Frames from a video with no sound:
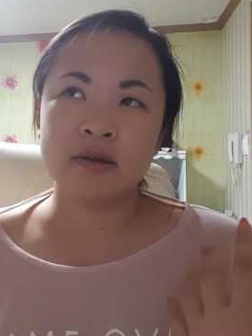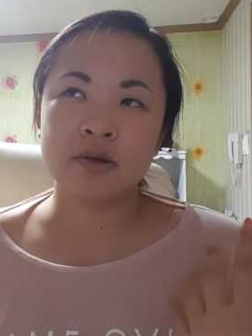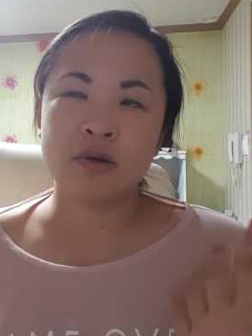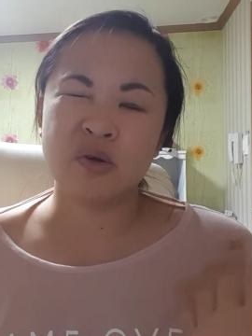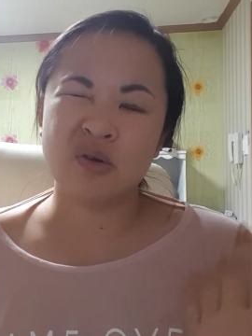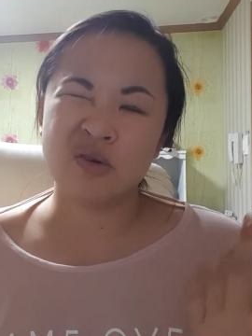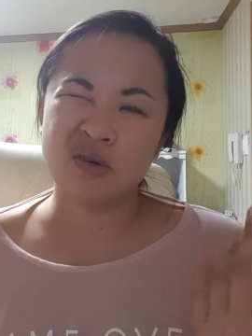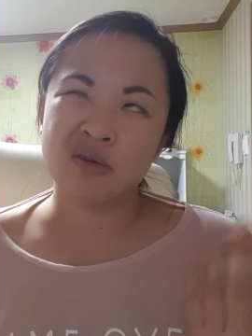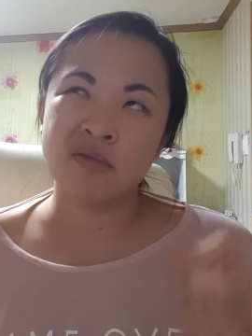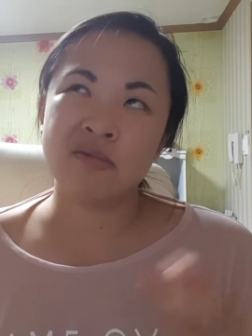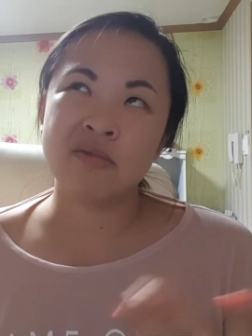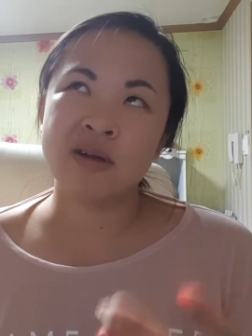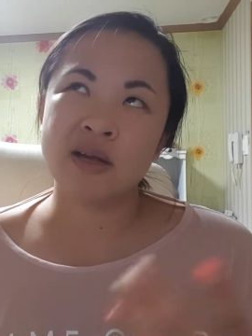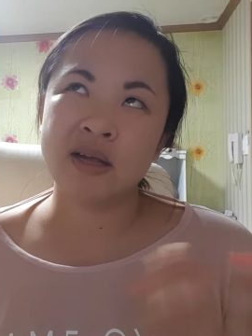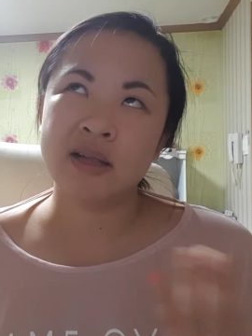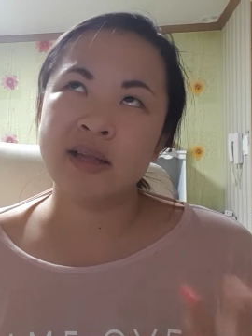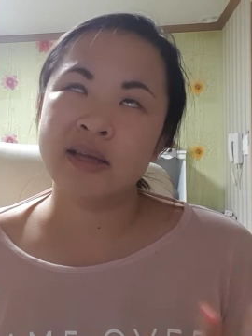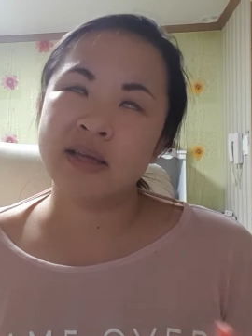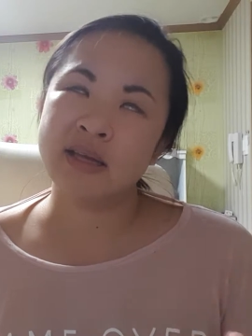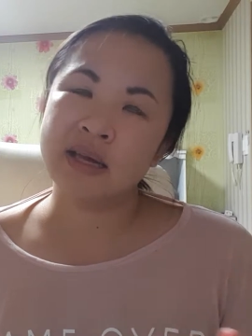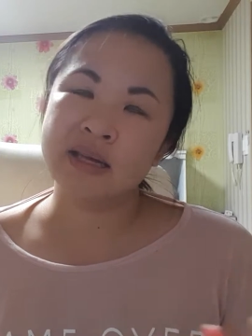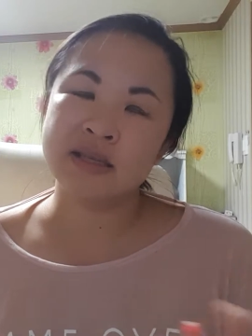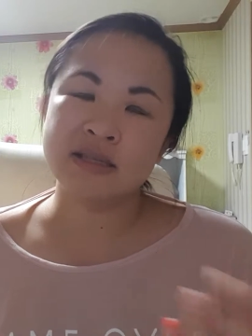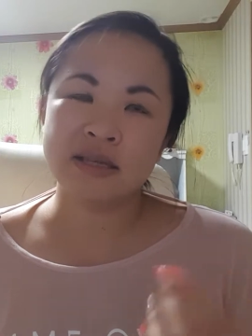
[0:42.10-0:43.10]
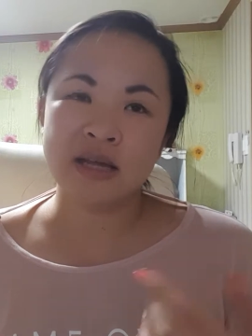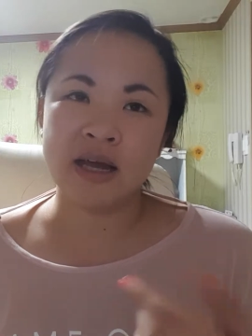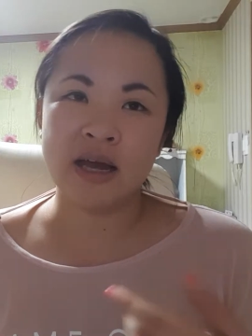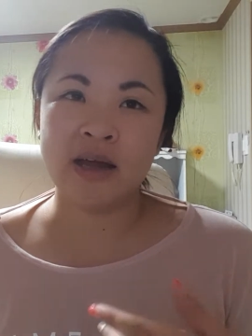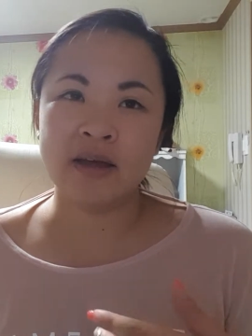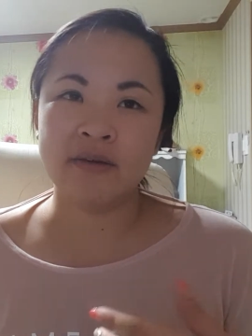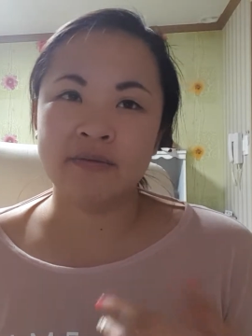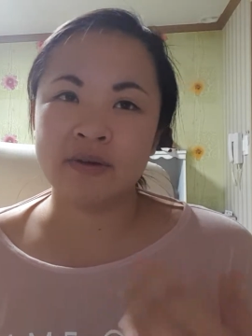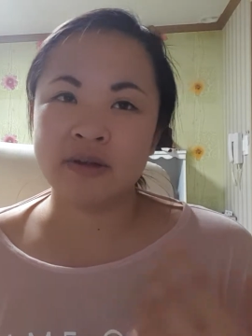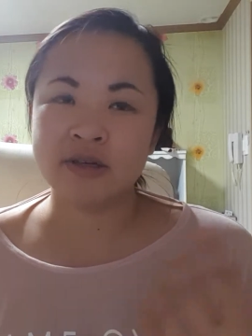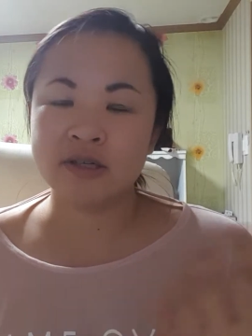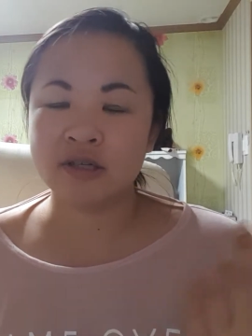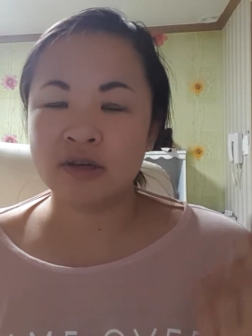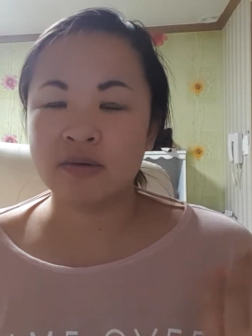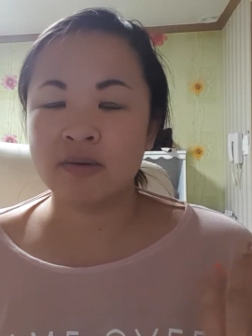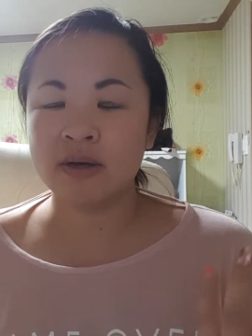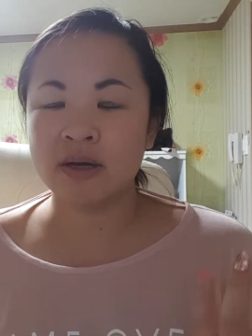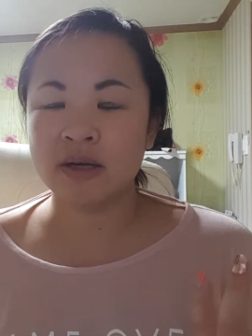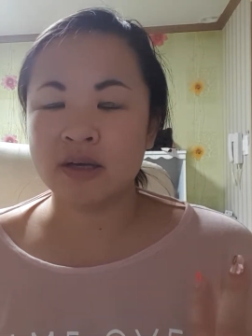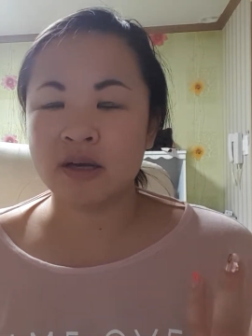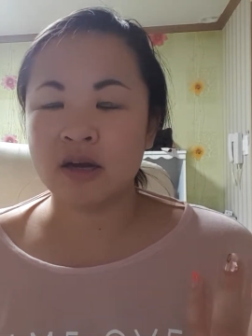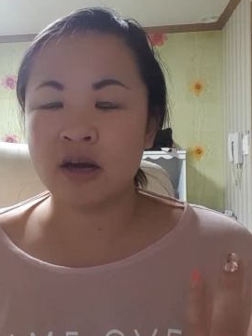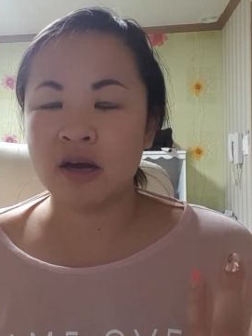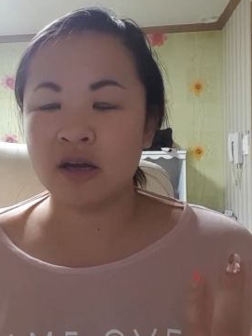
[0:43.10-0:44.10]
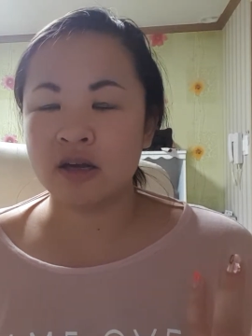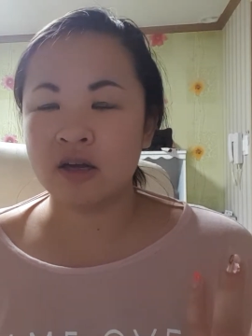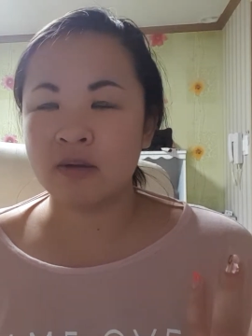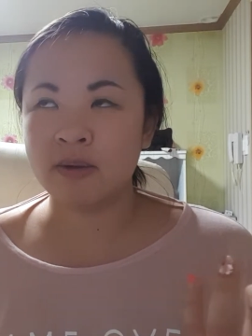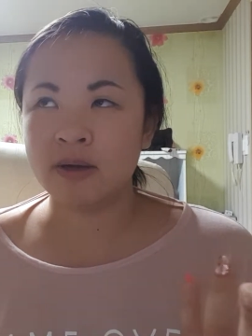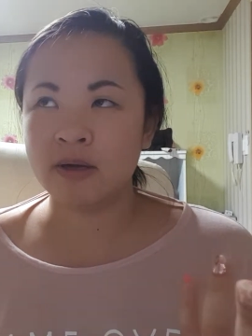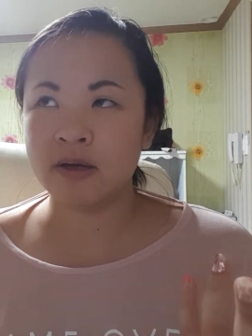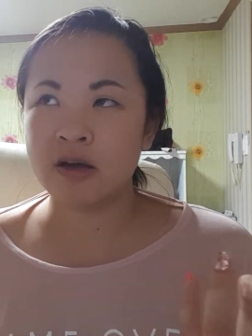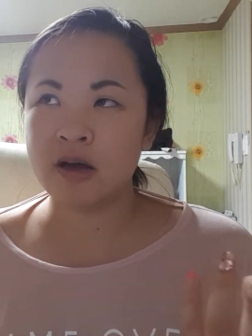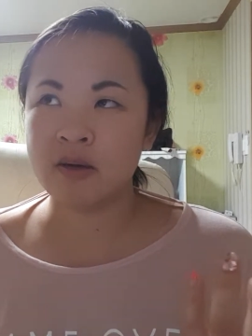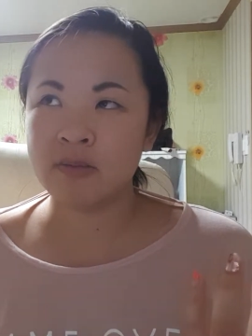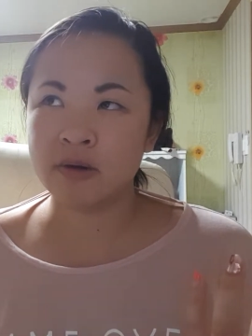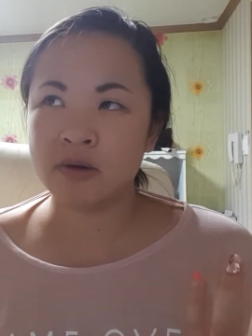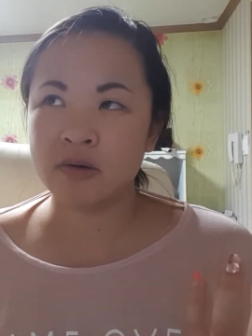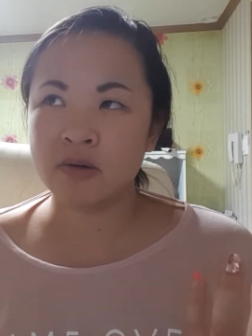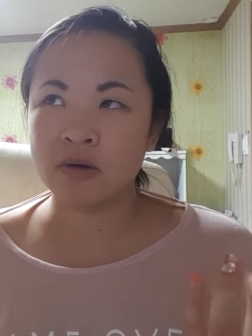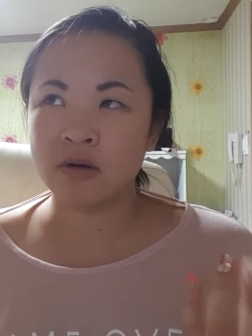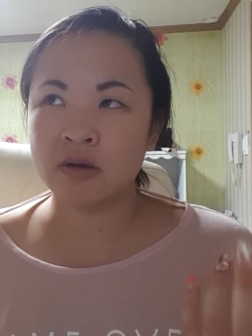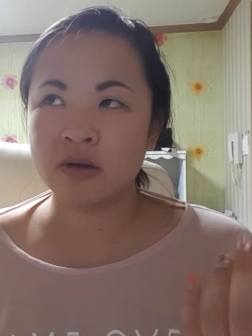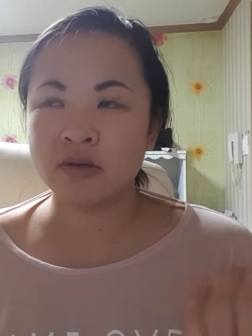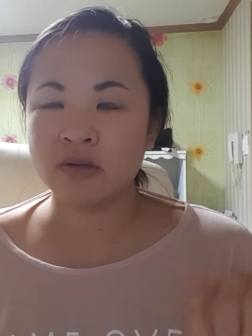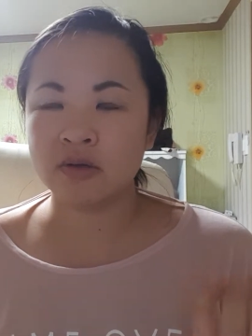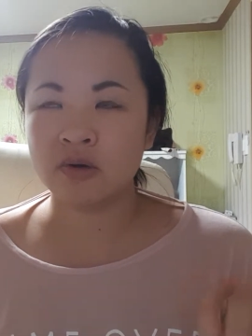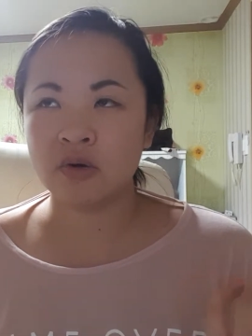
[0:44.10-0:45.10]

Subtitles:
or well, I guess, yeah, if I do want to talk about Comic World